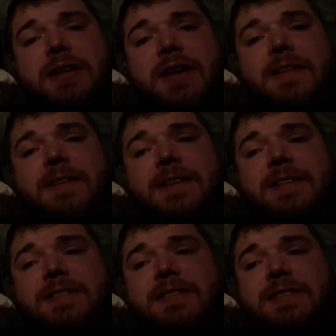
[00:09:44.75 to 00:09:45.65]
and then
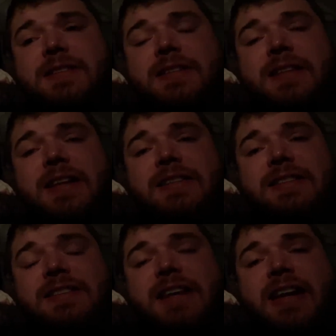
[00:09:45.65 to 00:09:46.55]
gets and lays
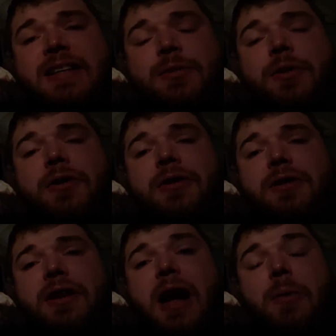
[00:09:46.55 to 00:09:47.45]
exactly where
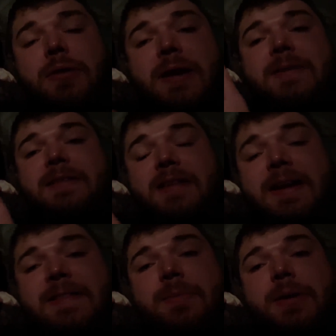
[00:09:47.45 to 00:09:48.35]
I would like to lay
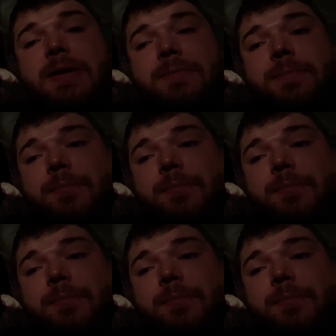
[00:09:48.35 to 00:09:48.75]
in the bed.